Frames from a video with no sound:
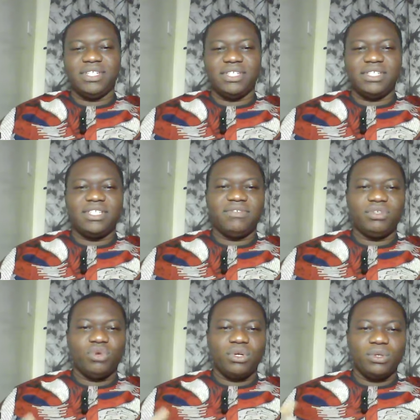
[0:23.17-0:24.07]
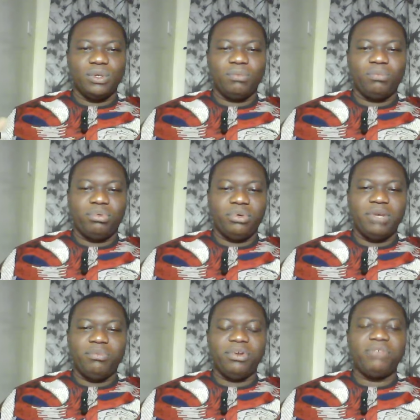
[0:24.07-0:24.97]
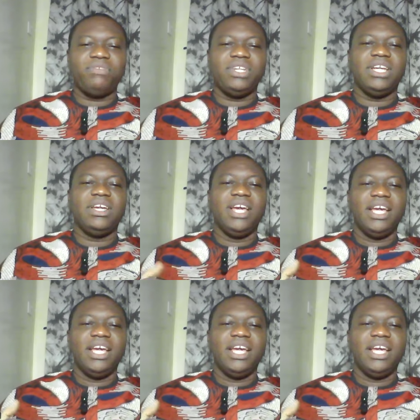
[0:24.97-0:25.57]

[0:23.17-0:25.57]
In this service, we're going to pray briefly.